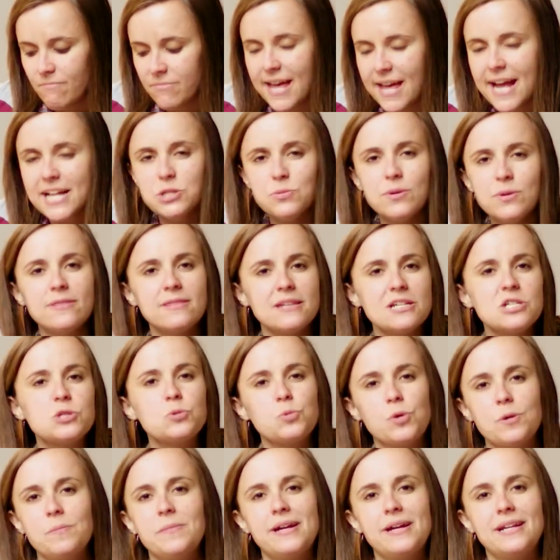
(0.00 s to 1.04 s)
That's what this
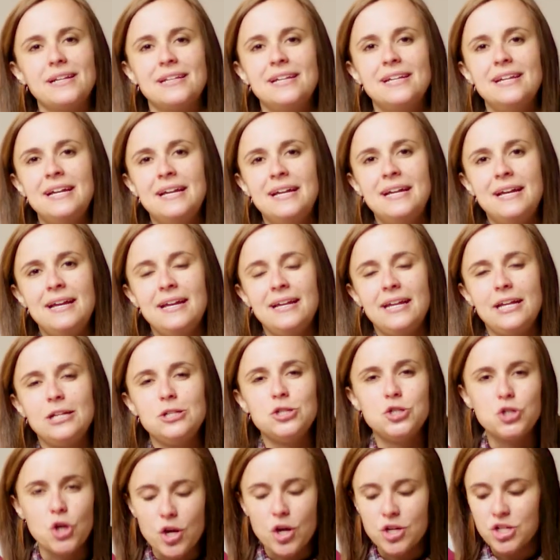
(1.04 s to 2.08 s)
woman
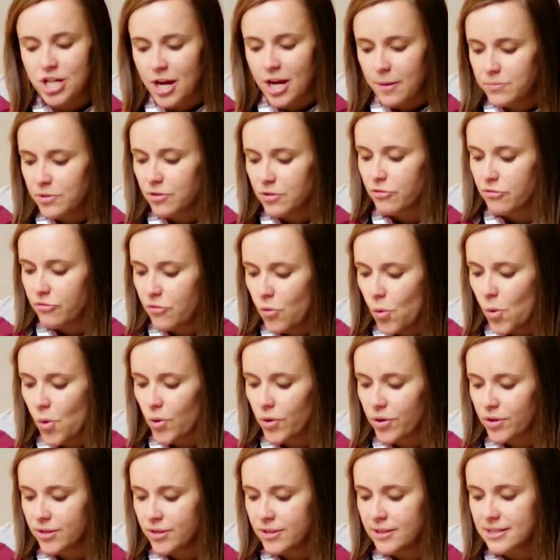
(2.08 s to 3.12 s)
in John chapter
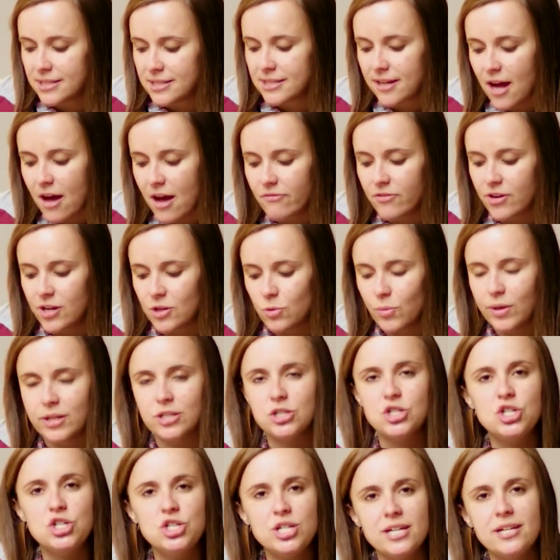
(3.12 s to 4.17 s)
4 discovered when
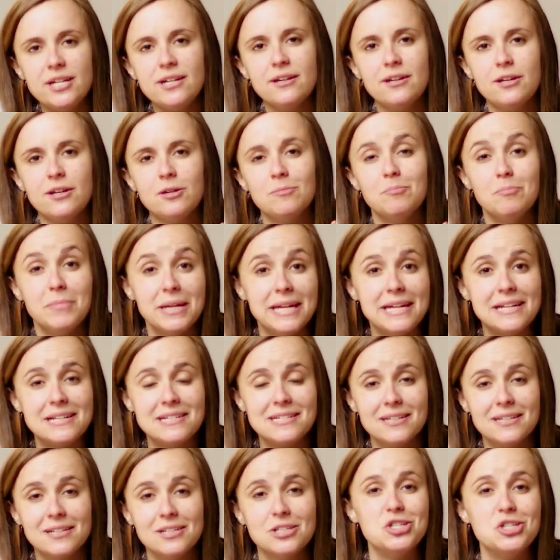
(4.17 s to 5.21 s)
she
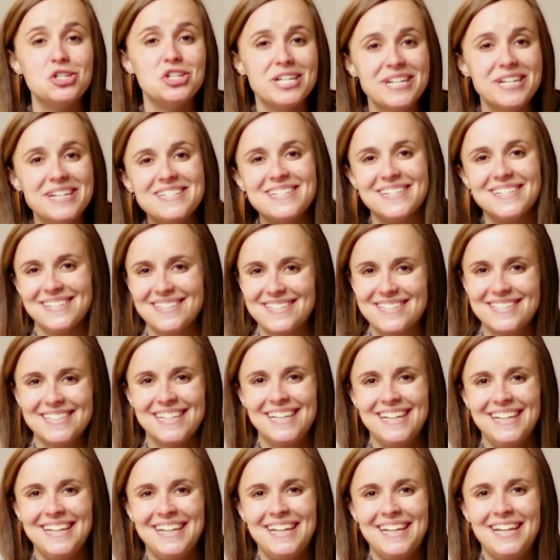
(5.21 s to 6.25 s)
meets Jesus.
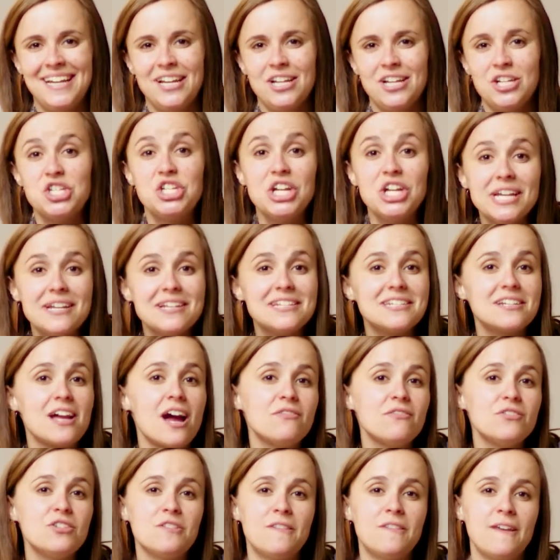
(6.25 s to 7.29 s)
She
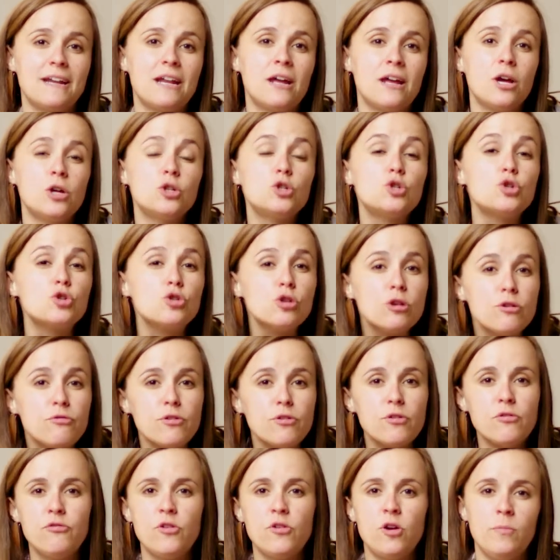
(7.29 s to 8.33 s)
discovered that true
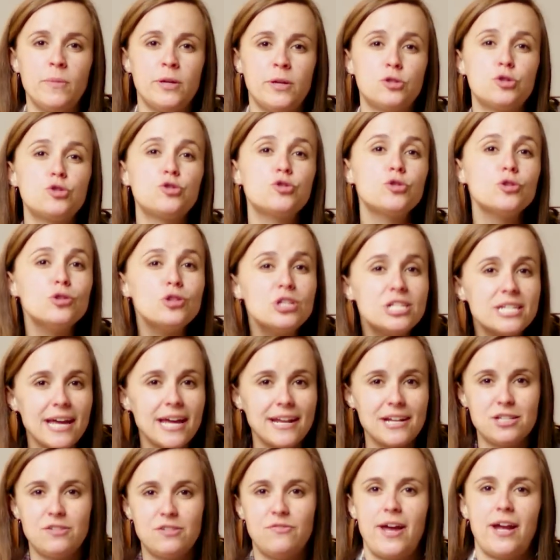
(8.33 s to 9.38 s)
fulfillment, true
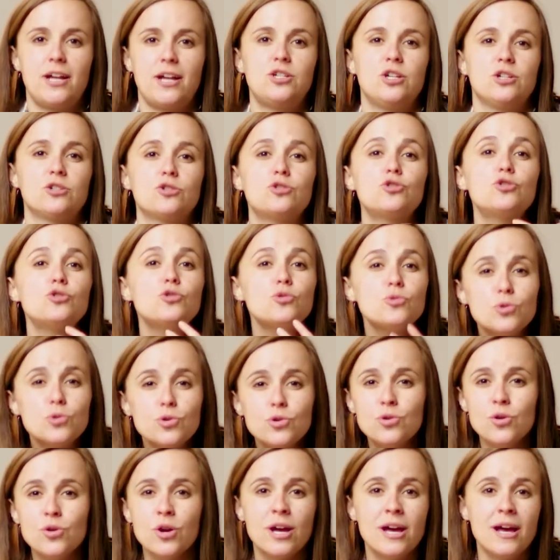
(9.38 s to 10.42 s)
satisfaction,
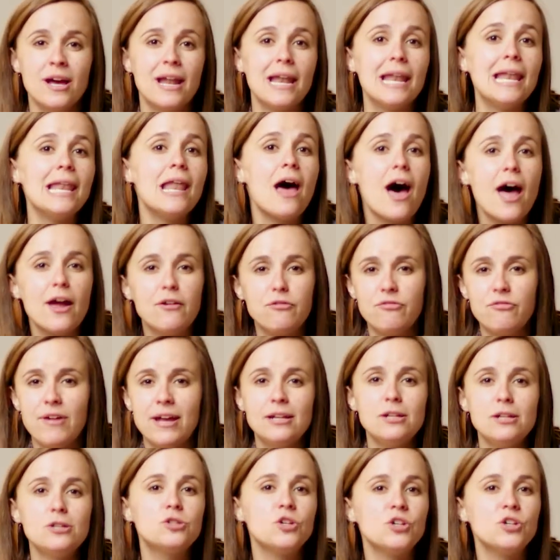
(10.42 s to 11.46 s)
true life
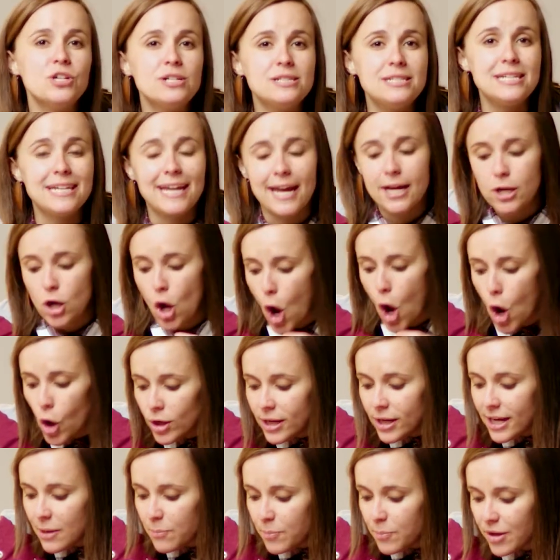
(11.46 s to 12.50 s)
and eternity can
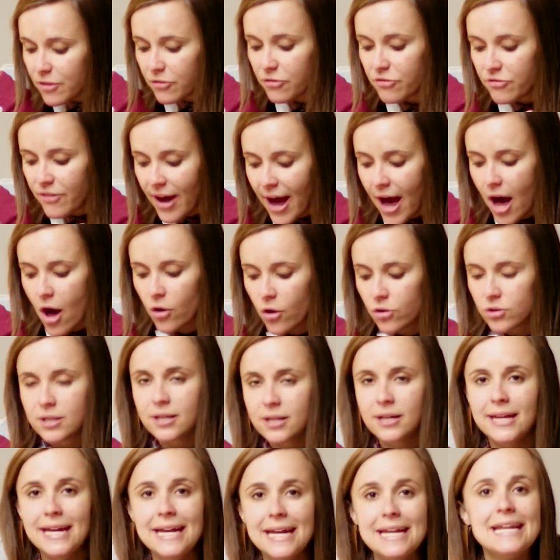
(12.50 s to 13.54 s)
only be
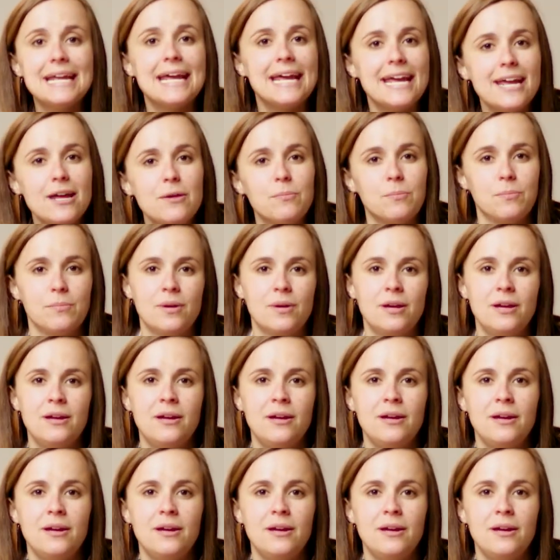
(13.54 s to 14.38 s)
found in Him.